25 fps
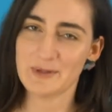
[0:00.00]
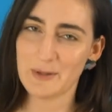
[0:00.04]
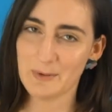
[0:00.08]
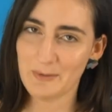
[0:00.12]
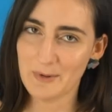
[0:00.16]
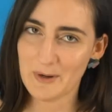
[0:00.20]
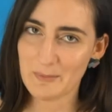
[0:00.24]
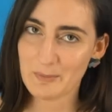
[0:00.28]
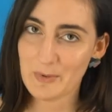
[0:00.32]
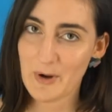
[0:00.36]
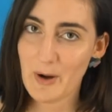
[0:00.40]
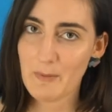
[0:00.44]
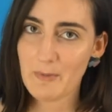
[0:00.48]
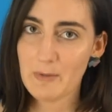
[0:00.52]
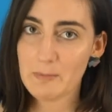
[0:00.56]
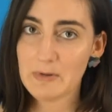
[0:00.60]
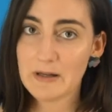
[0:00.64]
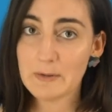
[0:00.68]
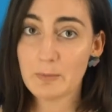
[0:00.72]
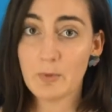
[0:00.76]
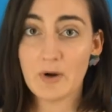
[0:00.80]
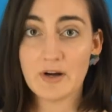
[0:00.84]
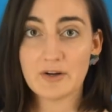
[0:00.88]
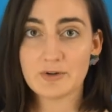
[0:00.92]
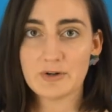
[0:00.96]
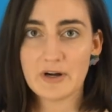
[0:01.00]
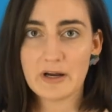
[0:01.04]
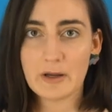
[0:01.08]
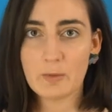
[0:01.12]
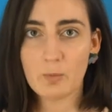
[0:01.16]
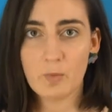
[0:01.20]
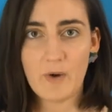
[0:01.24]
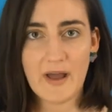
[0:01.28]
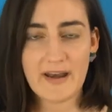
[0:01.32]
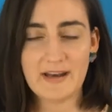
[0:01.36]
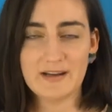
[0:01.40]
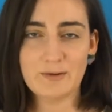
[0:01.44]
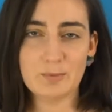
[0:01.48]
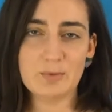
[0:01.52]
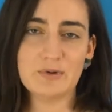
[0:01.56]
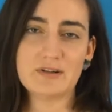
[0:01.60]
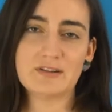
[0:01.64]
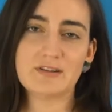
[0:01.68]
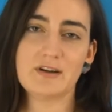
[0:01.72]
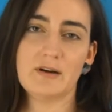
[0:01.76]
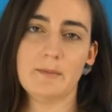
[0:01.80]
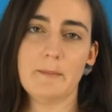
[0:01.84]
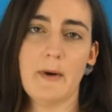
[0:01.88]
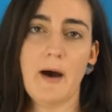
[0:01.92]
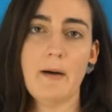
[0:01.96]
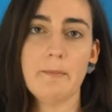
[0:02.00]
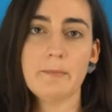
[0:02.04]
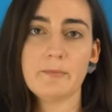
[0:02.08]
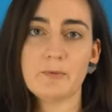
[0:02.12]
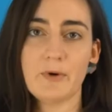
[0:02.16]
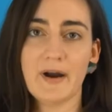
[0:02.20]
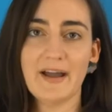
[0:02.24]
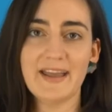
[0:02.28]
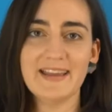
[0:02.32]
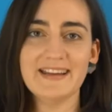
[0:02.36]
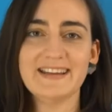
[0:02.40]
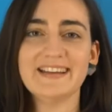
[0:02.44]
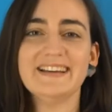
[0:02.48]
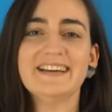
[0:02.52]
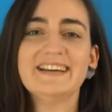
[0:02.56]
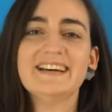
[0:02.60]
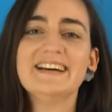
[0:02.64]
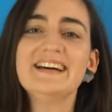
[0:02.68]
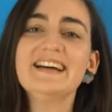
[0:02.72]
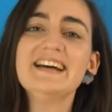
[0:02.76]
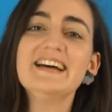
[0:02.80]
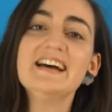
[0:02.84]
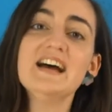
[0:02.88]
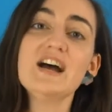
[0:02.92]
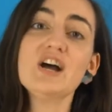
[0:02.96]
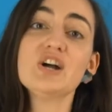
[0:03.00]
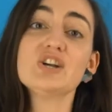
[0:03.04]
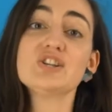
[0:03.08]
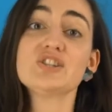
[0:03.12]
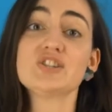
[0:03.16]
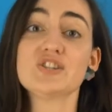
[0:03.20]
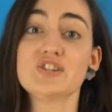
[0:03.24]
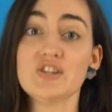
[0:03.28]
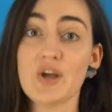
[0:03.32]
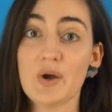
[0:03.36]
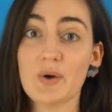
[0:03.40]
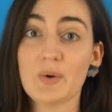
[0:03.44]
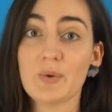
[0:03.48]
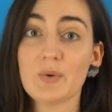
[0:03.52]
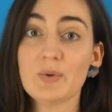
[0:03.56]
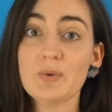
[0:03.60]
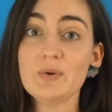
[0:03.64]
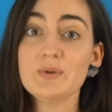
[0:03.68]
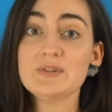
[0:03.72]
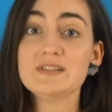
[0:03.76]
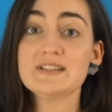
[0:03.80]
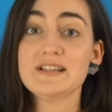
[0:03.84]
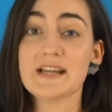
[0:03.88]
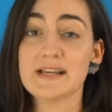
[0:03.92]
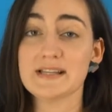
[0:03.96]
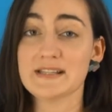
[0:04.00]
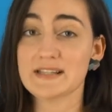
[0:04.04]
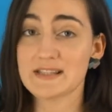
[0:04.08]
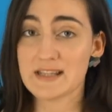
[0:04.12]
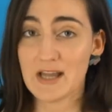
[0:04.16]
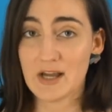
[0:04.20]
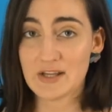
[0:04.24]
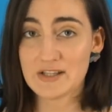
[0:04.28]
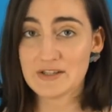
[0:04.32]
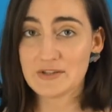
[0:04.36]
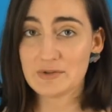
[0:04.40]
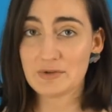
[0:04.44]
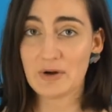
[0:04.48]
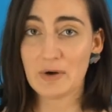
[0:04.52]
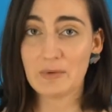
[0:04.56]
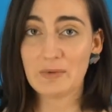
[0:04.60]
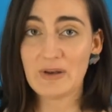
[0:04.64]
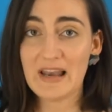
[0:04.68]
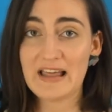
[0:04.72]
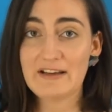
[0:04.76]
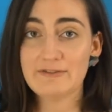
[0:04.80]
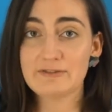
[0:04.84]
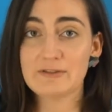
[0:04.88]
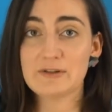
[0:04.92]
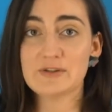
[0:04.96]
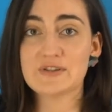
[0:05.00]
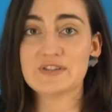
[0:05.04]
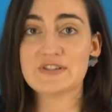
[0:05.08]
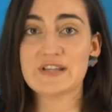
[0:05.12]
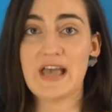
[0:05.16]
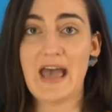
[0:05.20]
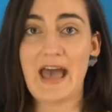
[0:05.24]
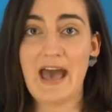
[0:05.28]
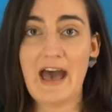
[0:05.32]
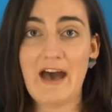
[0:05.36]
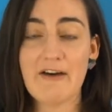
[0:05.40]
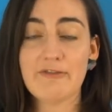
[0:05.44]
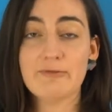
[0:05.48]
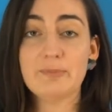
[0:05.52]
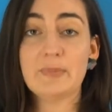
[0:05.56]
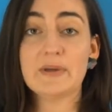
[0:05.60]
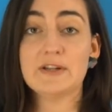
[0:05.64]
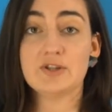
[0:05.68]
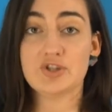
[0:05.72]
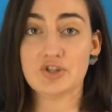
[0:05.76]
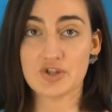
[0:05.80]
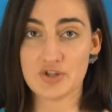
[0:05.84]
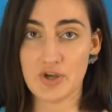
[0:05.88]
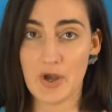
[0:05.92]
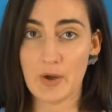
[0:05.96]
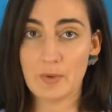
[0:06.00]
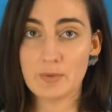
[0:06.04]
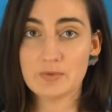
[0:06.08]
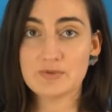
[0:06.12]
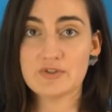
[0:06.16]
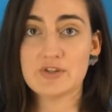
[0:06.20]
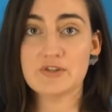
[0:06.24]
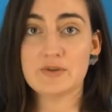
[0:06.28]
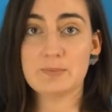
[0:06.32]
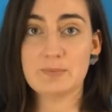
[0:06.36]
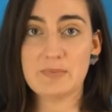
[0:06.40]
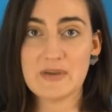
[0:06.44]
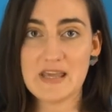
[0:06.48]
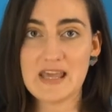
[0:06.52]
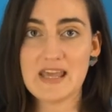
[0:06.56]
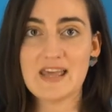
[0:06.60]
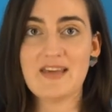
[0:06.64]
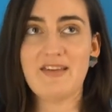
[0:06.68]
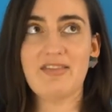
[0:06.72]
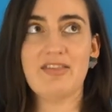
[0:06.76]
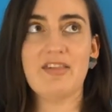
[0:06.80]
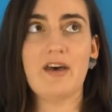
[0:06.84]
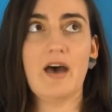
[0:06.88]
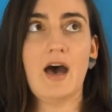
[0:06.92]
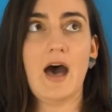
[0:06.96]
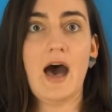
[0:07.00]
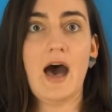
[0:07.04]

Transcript: You were probably wondering when it would come up, right? So, testosterone levels have been shown to be the